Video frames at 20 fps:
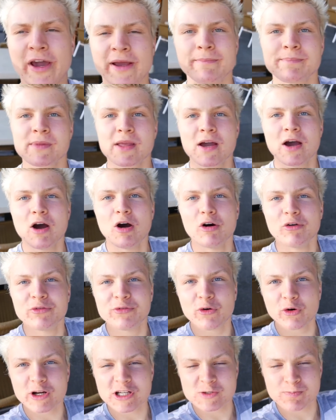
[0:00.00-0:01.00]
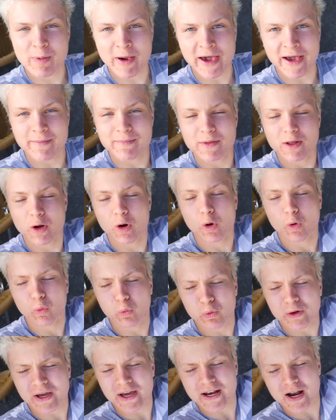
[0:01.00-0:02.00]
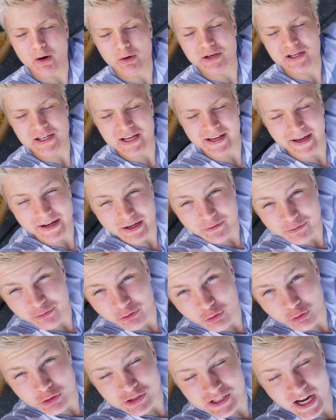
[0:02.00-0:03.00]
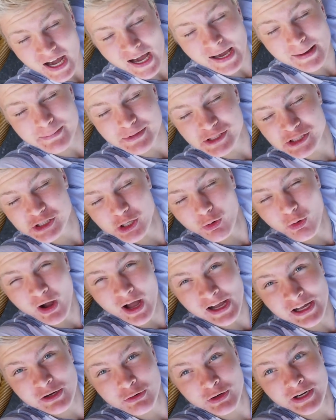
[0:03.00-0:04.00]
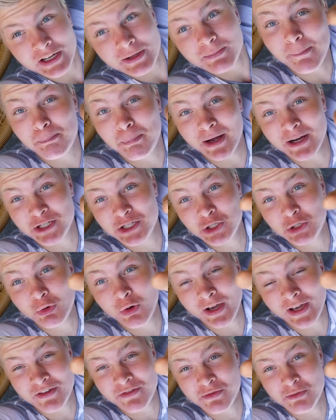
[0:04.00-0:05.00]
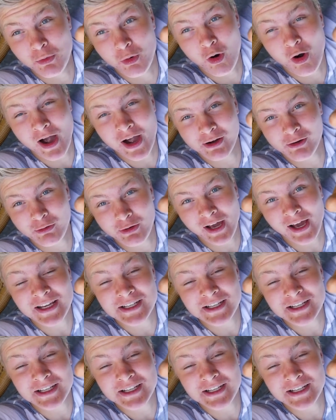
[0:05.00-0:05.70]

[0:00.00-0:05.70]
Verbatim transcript: Oi! Food is bare. We are now here getting food. I'm so hungry, but you are even more hungry.